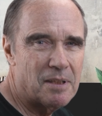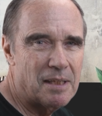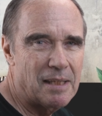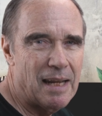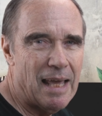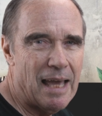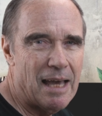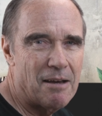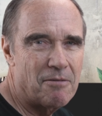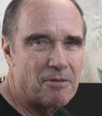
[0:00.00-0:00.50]
can
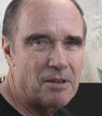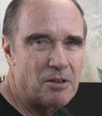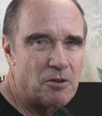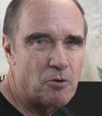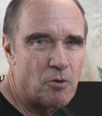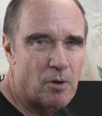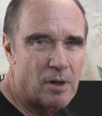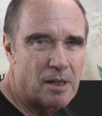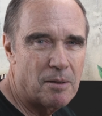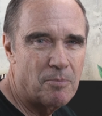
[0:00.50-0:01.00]
have
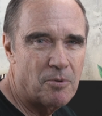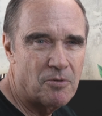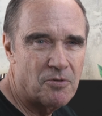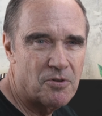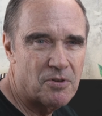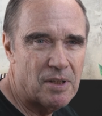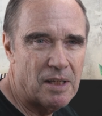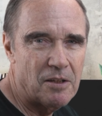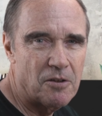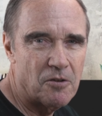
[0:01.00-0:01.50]
incredible
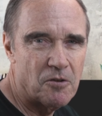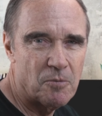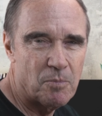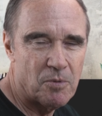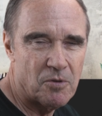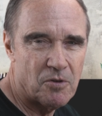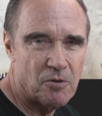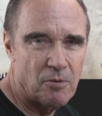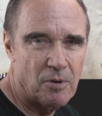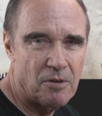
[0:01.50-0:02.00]
sales
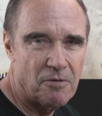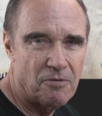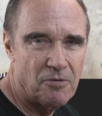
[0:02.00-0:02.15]
per square